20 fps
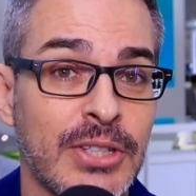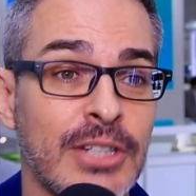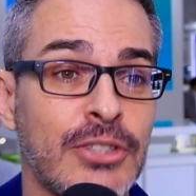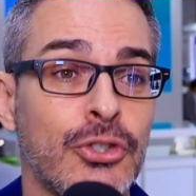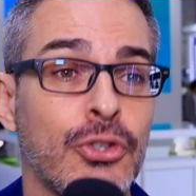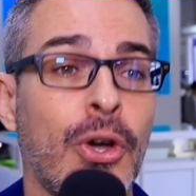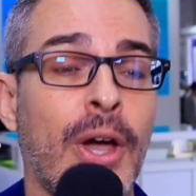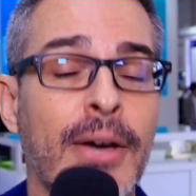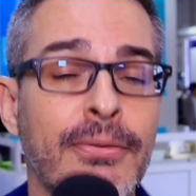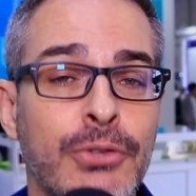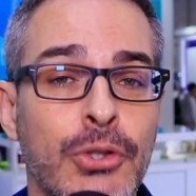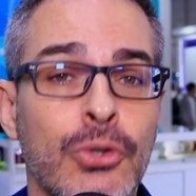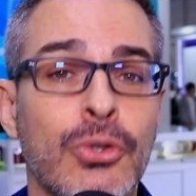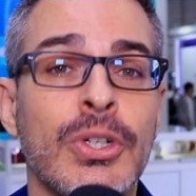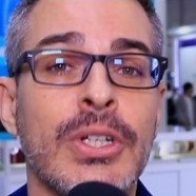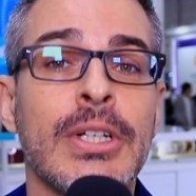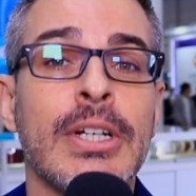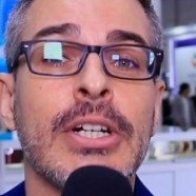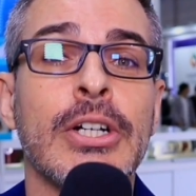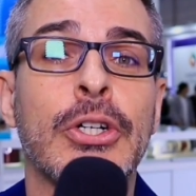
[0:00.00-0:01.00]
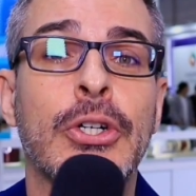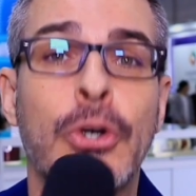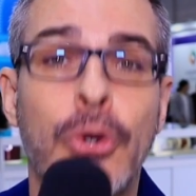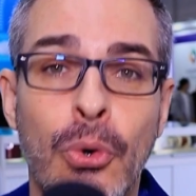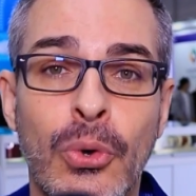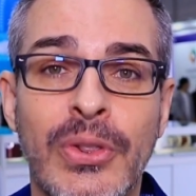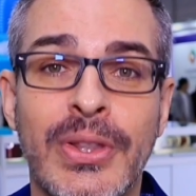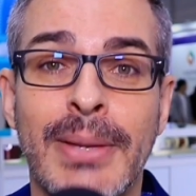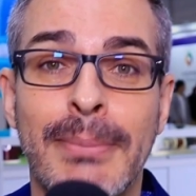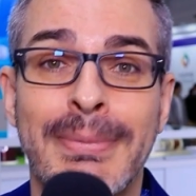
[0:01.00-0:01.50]
that you have to
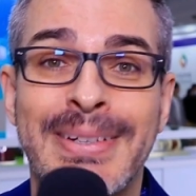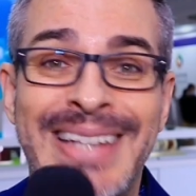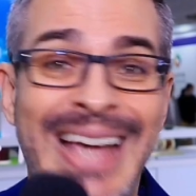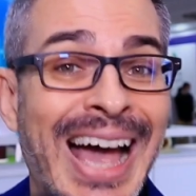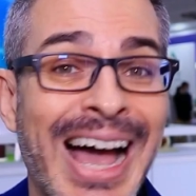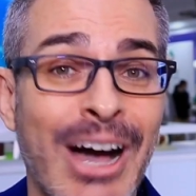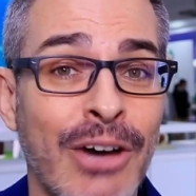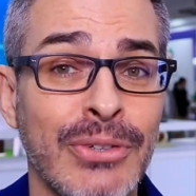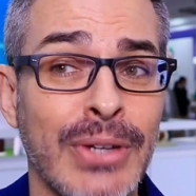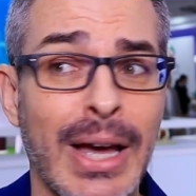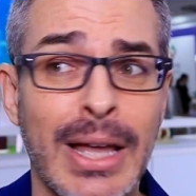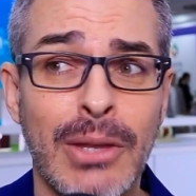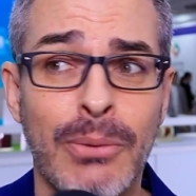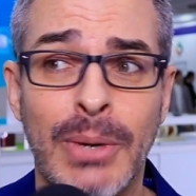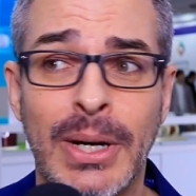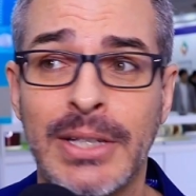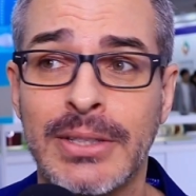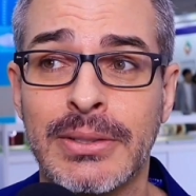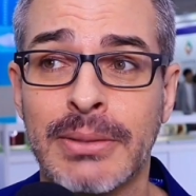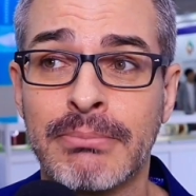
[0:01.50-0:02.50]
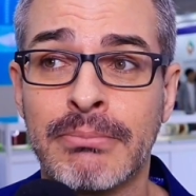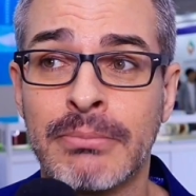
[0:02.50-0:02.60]
cool them down. Otherwise,